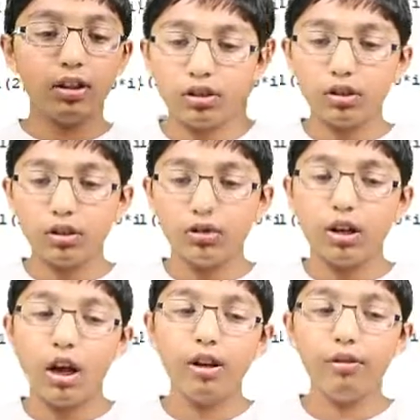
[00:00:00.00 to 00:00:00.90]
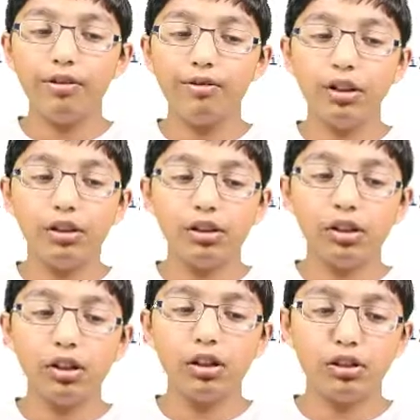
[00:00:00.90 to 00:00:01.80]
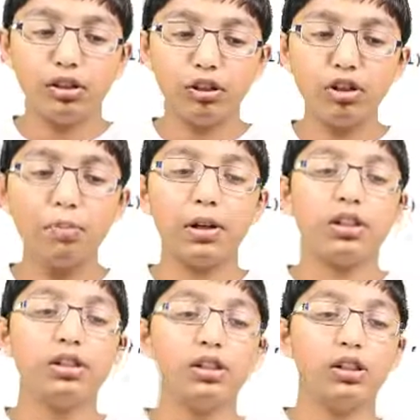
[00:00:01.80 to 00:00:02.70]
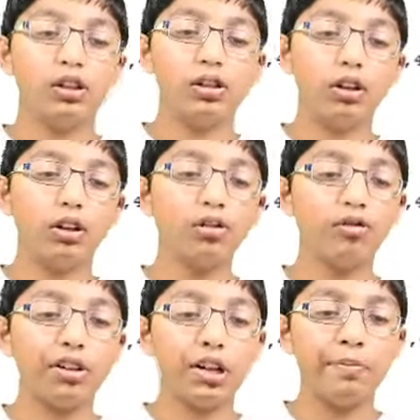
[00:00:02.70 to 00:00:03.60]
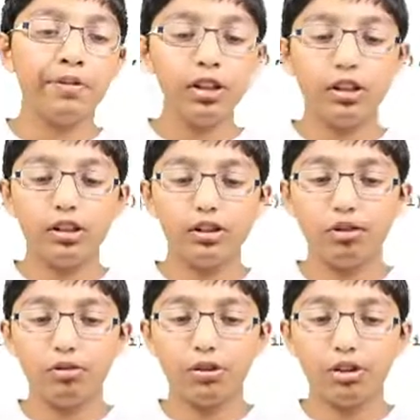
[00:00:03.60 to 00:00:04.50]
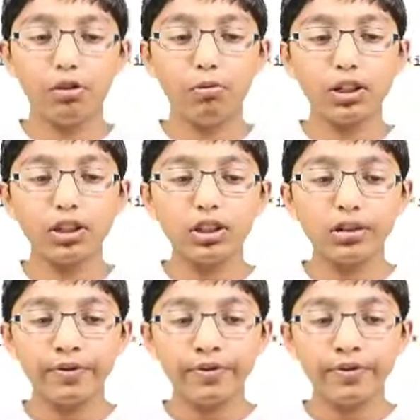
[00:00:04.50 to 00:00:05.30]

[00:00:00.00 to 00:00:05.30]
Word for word: So now that we've done the start and stop button and the clock frame, let's do the resume button.